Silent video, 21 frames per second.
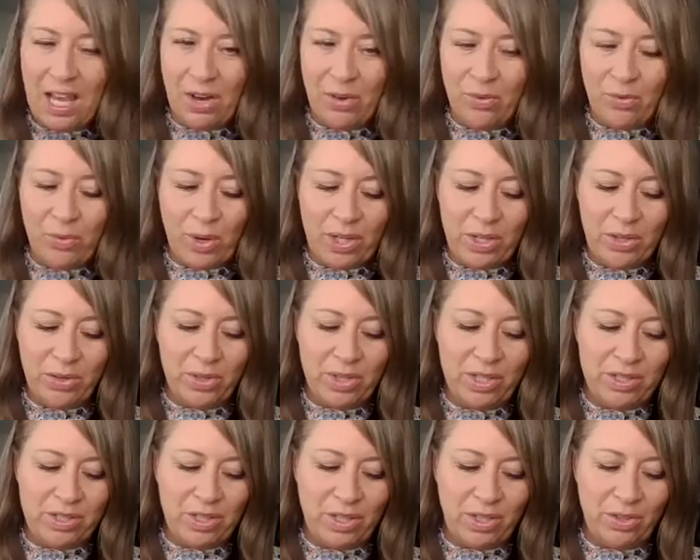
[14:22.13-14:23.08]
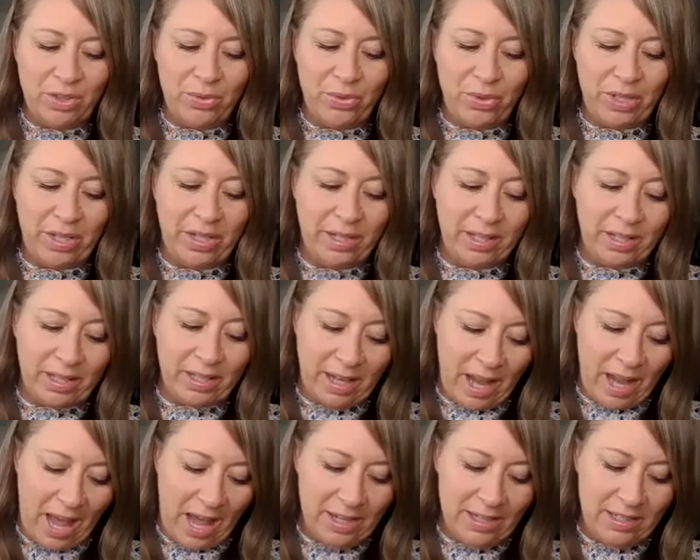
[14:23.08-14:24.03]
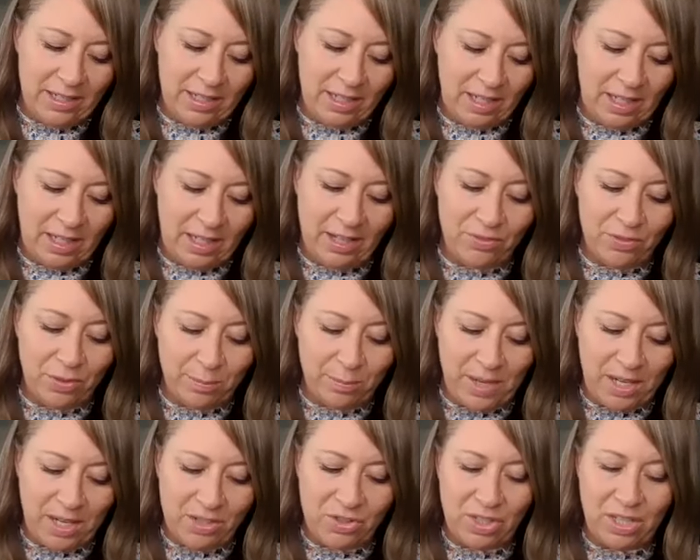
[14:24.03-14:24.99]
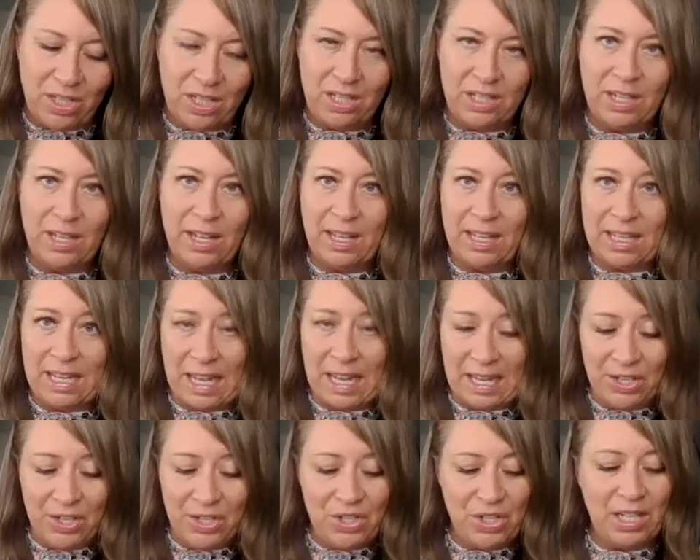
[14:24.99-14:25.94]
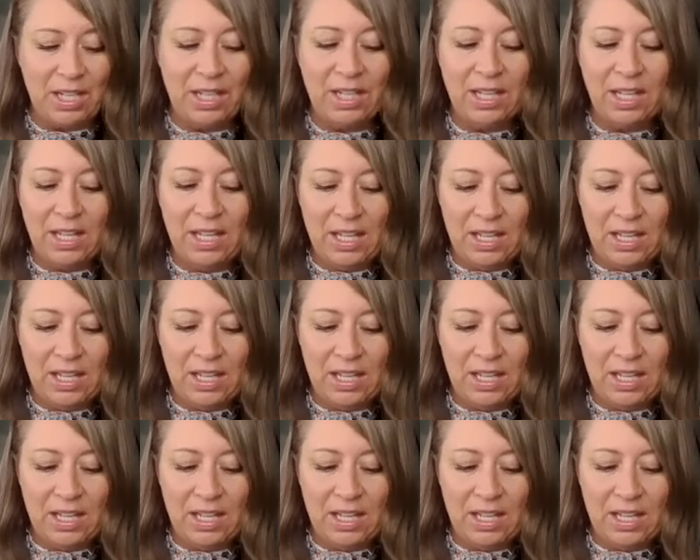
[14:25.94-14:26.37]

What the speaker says: of what you can do for healing acne, inflammation, and aging.